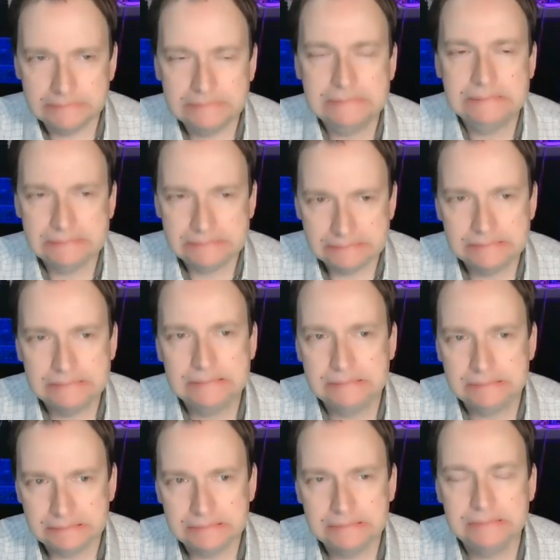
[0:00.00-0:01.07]
of your
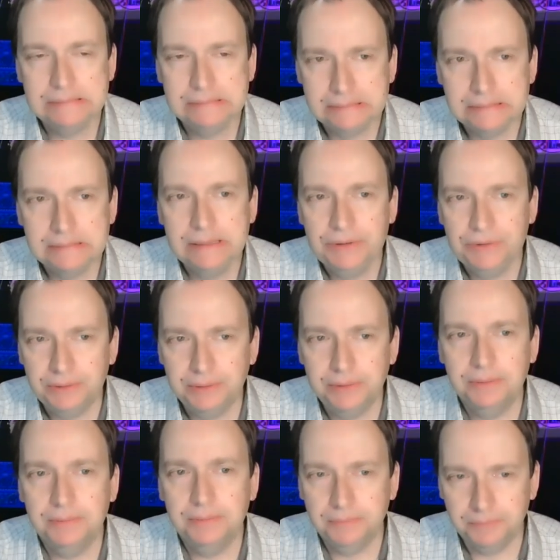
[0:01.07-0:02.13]
syllabus instead of
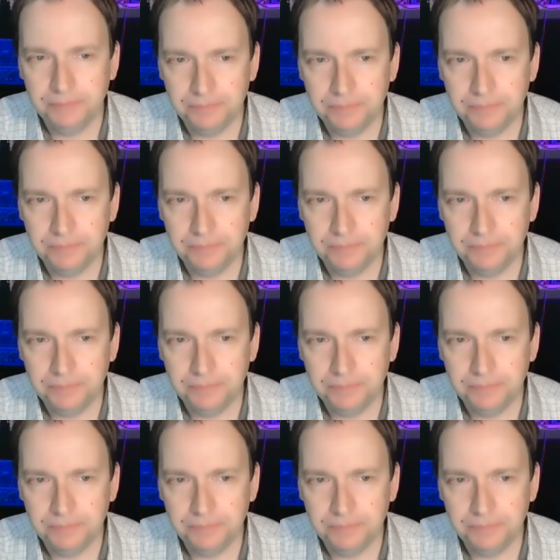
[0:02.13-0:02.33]
all one